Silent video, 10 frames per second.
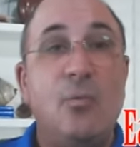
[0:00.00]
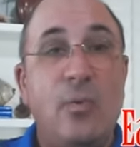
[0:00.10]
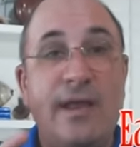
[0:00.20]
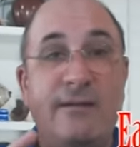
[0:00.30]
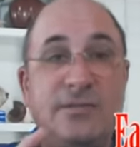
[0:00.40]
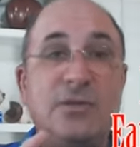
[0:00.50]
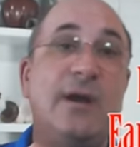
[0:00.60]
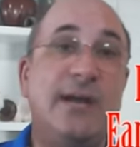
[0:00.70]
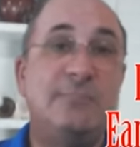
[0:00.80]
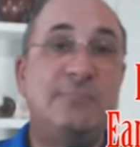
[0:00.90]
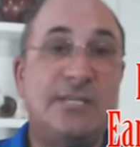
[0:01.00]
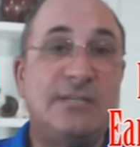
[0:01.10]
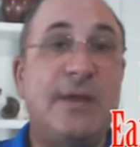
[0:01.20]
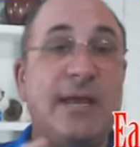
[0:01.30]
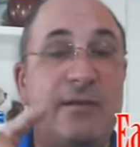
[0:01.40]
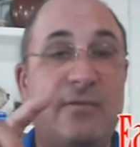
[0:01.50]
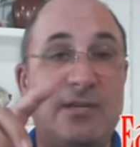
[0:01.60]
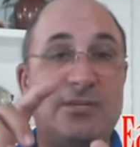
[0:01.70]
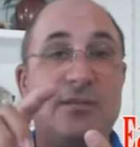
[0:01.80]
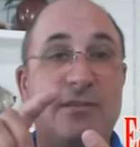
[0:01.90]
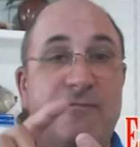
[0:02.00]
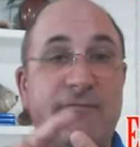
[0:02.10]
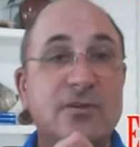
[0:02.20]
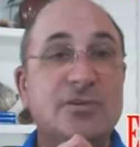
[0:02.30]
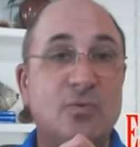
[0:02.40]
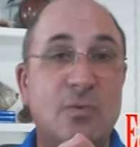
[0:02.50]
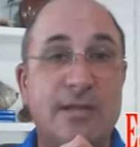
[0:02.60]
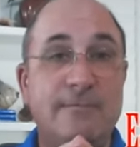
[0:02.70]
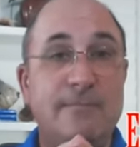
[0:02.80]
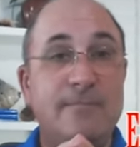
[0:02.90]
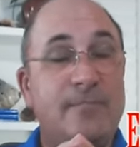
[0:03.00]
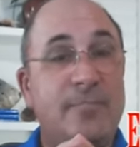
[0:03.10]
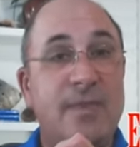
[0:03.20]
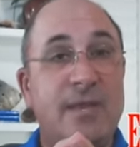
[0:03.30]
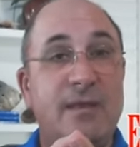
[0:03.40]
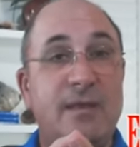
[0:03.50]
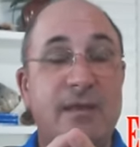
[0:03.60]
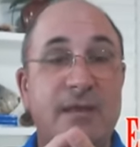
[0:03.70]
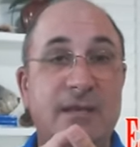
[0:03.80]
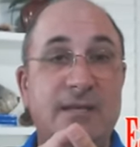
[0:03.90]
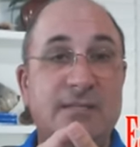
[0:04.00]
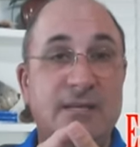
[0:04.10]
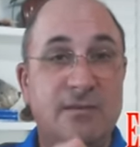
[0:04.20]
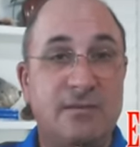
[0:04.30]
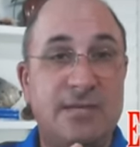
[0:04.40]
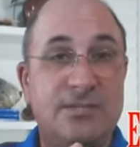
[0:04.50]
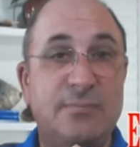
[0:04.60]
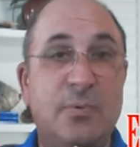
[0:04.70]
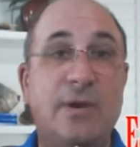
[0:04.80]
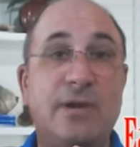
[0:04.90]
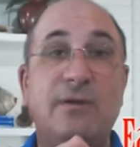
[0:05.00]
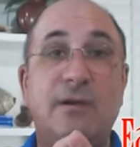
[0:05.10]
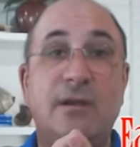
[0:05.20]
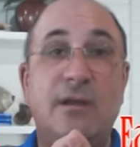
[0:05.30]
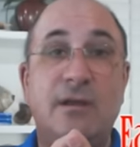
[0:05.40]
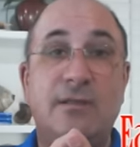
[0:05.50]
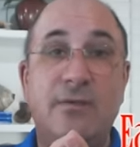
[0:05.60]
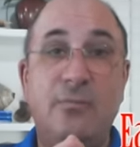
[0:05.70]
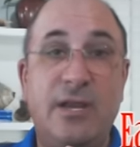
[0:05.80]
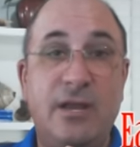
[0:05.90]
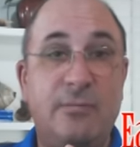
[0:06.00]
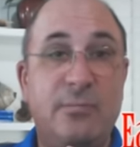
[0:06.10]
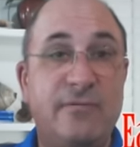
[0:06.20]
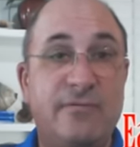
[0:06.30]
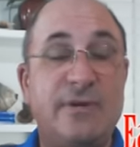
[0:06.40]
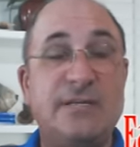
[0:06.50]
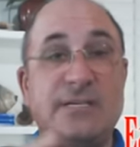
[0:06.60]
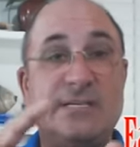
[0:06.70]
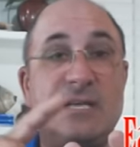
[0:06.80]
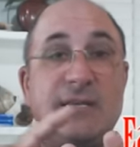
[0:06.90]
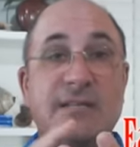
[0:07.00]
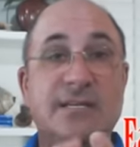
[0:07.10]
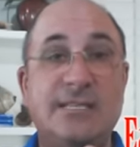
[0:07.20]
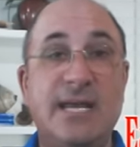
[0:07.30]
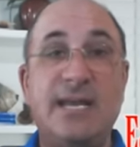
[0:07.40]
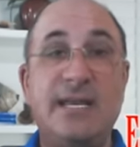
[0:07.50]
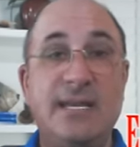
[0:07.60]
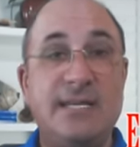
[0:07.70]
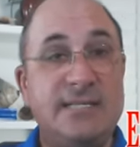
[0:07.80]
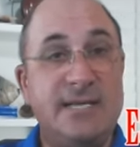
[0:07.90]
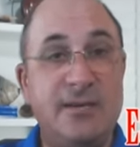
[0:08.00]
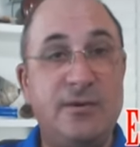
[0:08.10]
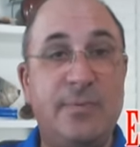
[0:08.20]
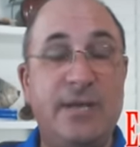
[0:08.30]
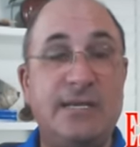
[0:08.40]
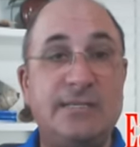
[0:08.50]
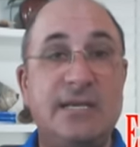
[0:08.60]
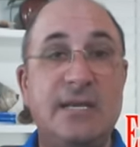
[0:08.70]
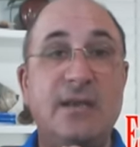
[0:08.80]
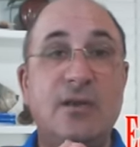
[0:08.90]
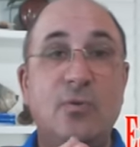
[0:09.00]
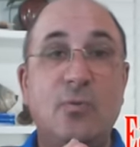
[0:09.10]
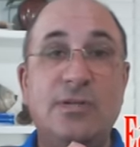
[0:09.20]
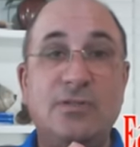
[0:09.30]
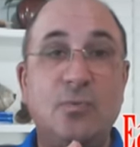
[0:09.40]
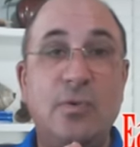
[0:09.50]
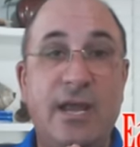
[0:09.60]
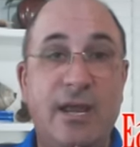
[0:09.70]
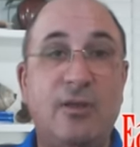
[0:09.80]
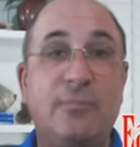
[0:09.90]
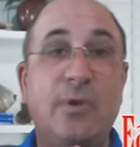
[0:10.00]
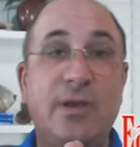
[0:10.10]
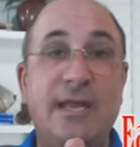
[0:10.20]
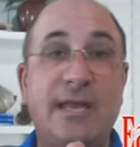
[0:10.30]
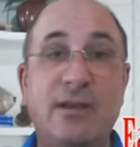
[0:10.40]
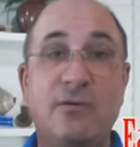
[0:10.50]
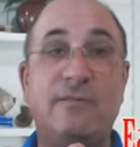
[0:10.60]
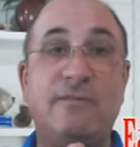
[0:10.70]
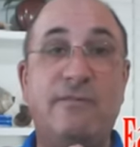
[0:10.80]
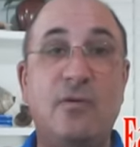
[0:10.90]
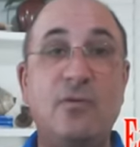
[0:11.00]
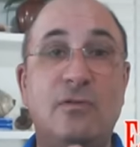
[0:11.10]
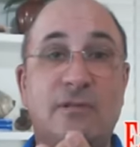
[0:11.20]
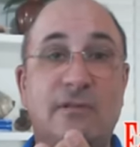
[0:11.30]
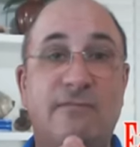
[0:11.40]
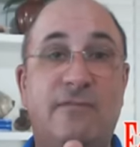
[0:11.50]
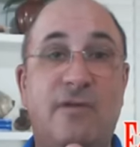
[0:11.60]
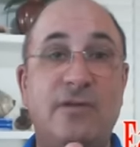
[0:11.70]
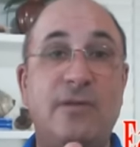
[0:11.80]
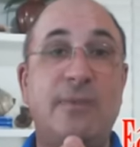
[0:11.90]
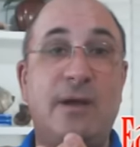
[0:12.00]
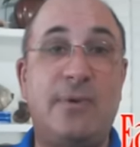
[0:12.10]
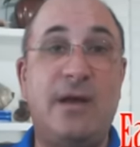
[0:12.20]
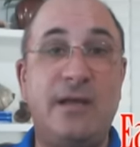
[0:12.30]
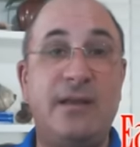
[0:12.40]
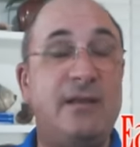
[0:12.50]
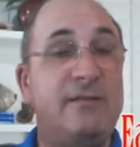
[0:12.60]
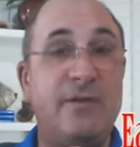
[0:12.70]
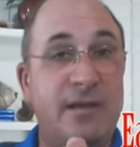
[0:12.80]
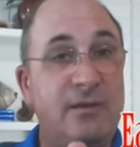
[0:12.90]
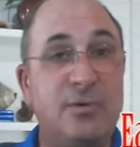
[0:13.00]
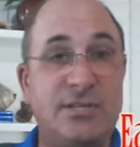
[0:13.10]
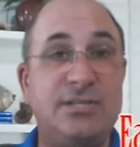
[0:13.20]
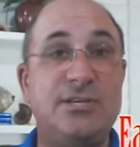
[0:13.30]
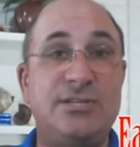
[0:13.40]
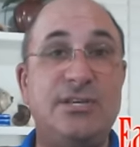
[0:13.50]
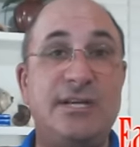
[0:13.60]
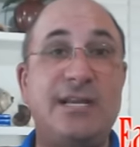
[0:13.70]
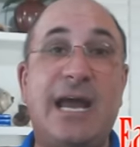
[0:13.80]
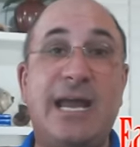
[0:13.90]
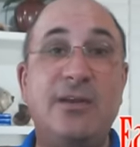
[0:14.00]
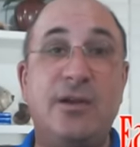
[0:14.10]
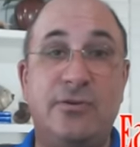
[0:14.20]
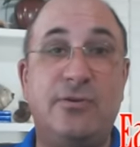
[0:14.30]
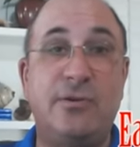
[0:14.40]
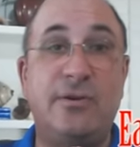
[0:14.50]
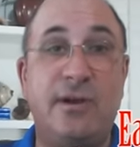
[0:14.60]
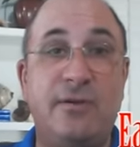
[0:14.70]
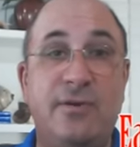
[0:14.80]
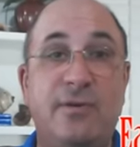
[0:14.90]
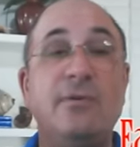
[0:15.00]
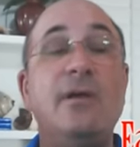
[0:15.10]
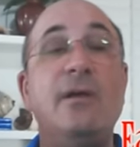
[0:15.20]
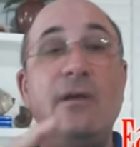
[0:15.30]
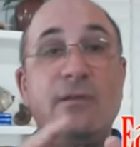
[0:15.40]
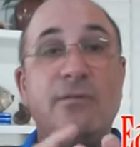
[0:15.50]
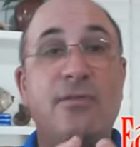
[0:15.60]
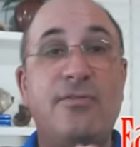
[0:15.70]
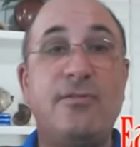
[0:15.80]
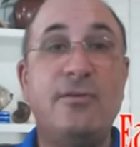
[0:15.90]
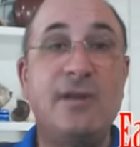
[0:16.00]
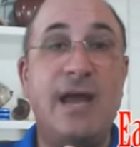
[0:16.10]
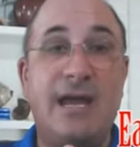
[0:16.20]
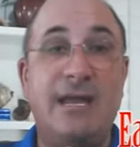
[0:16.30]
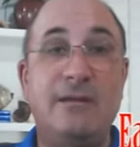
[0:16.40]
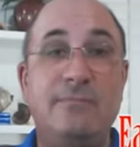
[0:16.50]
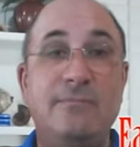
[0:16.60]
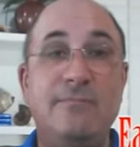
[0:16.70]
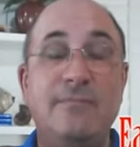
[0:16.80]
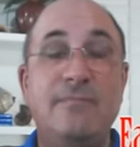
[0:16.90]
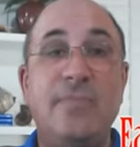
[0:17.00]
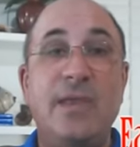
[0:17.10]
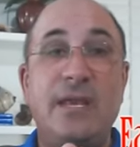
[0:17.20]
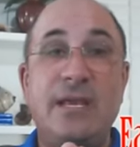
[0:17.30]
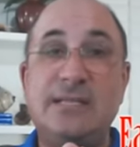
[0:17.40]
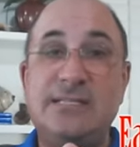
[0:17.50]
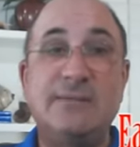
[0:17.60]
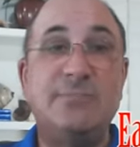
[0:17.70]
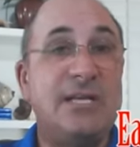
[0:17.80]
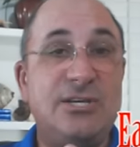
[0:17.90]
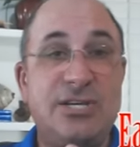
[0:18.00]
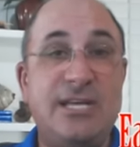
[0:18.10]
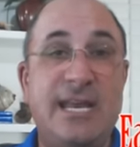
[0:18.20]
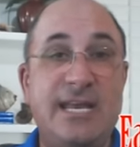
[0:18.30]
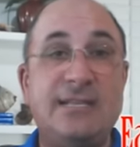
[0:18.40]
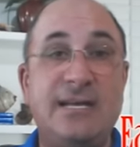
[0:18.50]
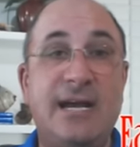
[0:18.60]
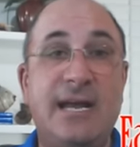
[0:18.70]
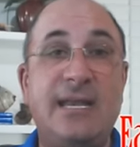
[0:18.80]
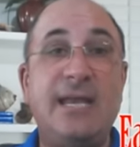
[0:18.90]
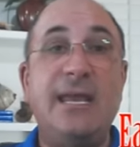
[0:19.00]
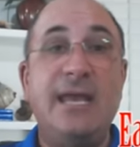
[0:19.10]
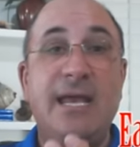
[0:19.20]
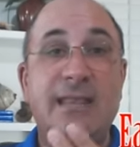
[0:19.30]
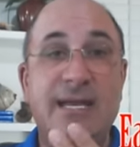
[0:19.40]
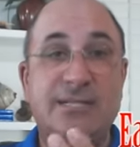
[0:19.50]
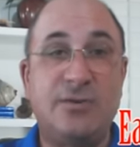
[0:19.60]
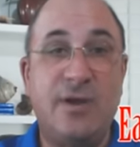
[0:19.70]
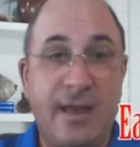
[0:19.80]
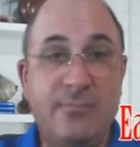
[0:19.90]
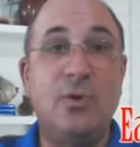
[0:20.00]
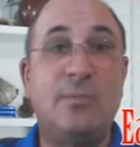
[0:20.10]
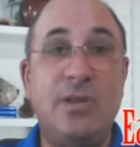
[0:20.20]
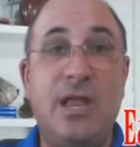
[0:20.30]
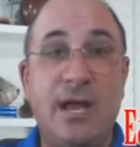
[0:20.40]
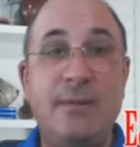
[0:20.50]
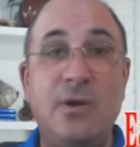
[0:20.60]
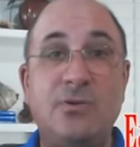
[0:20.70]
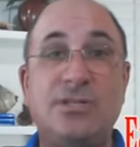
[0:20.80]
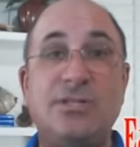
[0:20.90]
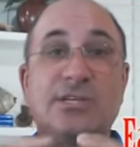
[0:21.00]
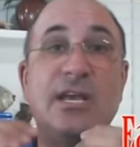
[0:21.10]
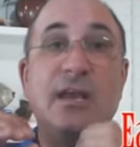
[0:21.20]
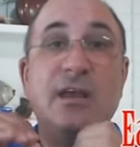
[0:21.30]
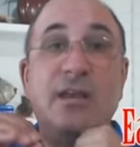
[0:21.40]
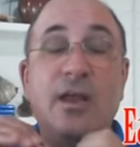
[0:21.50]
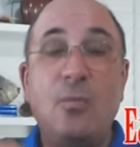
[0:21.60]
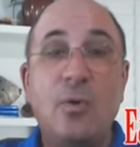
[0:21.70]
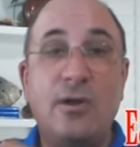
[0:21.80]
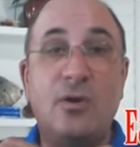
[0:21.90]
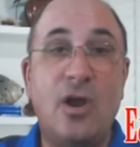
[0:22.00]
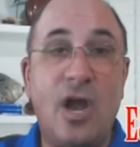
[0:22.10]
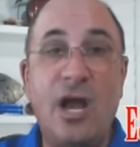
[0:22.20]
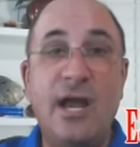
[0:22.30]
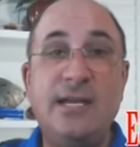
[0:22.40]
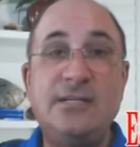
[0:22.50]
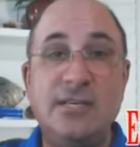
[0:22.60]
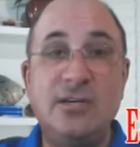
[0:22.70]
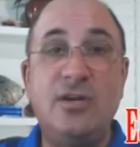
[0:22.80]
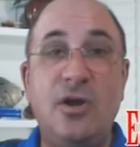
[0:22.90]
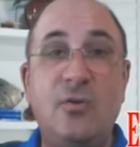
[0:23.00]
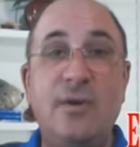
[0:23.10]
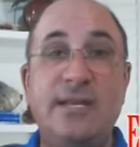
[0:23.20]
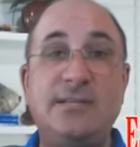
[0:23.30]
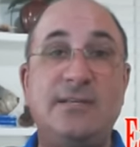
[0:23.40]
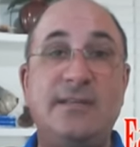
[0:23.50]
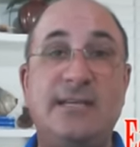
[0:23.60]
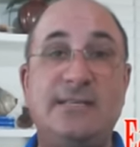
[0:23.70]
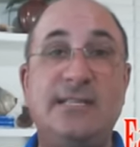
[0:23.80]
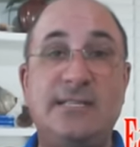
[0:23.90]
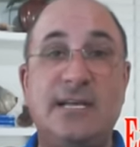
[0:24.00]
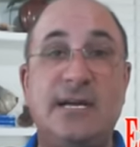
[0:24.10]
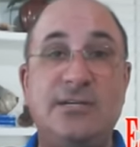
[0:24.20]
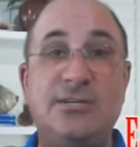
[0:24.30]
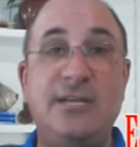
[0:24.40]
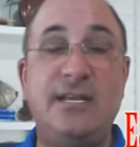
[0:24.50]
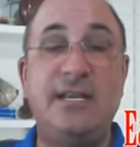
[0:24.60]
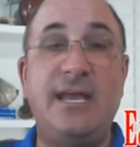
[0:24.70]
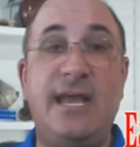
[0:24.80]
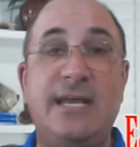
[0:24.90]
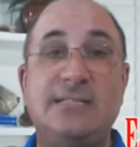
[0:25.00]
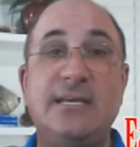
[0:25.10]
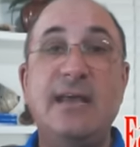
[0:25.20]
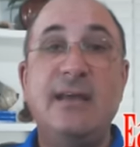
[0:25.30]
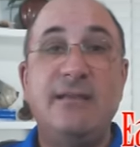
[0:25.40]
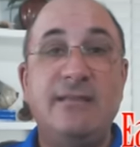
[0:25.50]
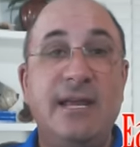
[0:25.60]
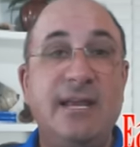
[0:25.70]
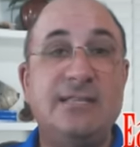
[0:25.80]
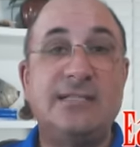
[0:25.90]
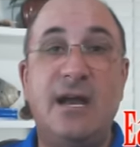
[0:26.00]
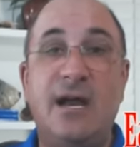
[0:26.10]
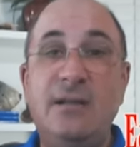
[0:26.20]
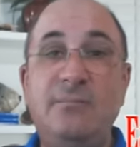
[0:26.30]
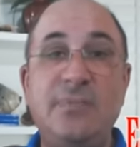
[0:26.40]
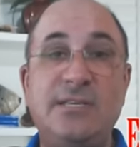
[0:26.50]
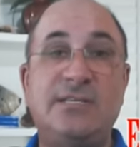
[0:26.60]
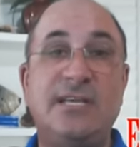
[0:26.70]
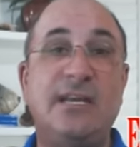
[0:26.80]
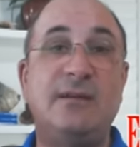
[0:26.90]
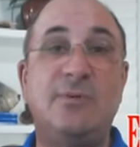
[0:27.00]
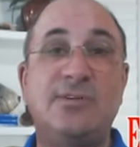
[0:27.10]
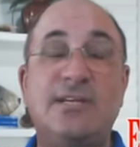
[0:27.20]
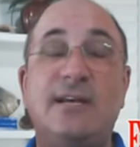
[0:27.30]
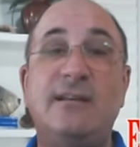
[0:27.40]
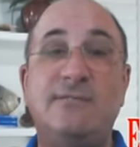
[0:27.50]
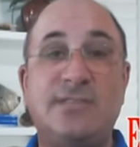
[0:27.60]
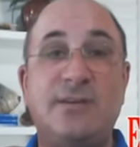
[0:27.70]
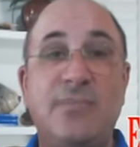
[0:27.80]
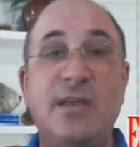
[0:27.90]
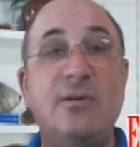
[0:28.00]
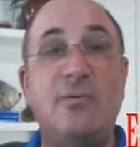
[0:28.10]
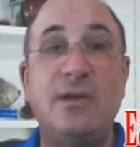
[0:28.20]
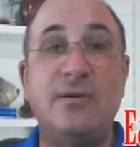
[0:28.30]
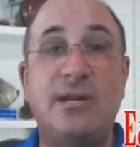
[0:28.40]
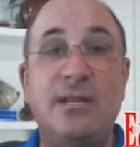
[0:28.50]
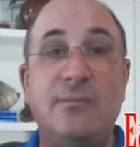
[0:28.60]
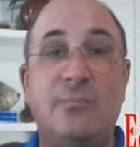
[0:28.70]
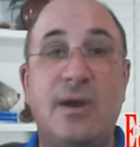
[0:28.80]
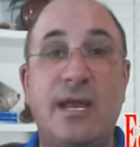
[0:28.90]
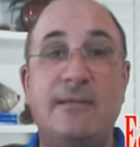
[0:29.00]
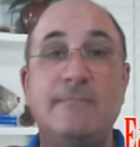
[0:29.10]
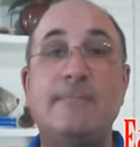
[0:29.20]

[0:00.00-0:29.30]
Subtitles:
We have two items of speculation. The first one is the laser pointer that would help with freezes. The second is the earpiece, which would help getting her vocal volume up high enough and which she could hide under her hairdo. The third item is something she can't hide, and that's her abnormal eye motions. Now, when her eyes go into that disconjugate gaze, that is unmistakable sign of something going on in the brain.